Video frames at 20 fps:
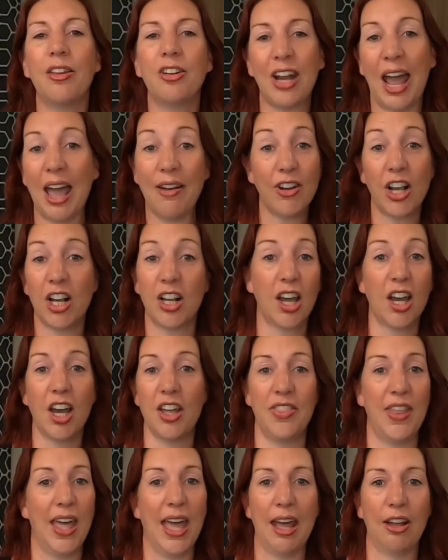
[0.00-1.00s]
having a curtain
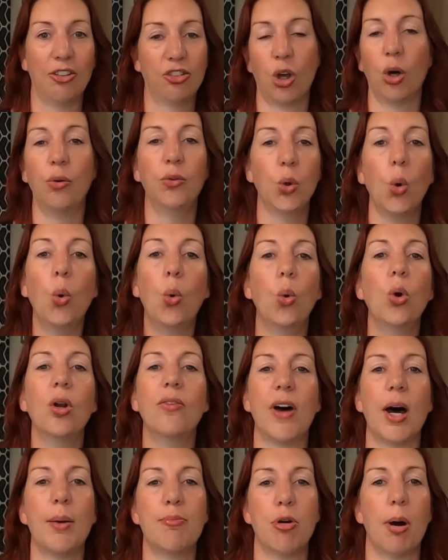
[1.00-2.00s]
there solves all of
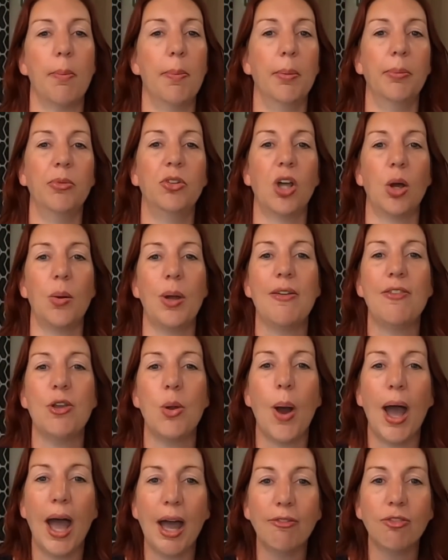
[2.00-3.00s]
our problems. So if you
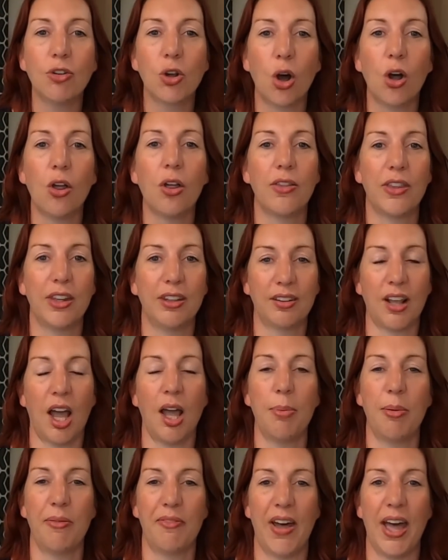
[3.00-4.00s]
have got this
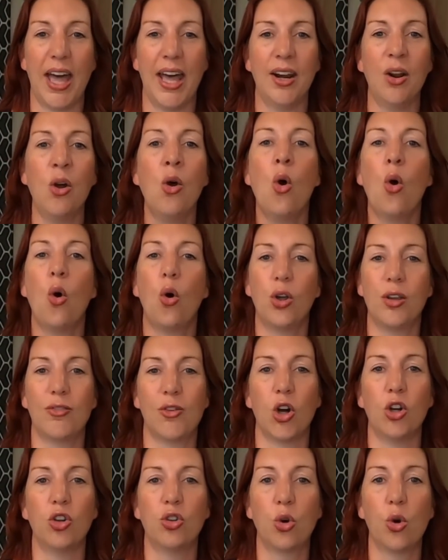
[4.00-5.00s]
type of van or you've
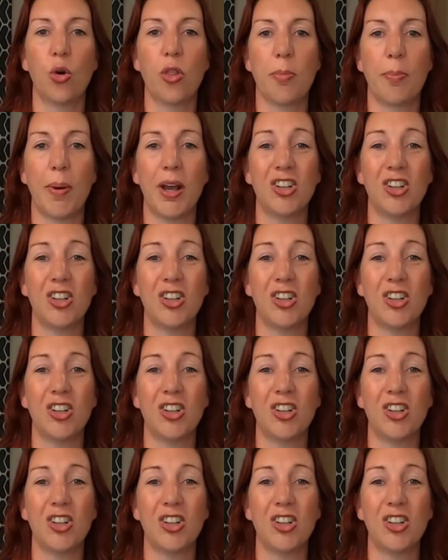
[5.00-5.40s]
got a door that bugs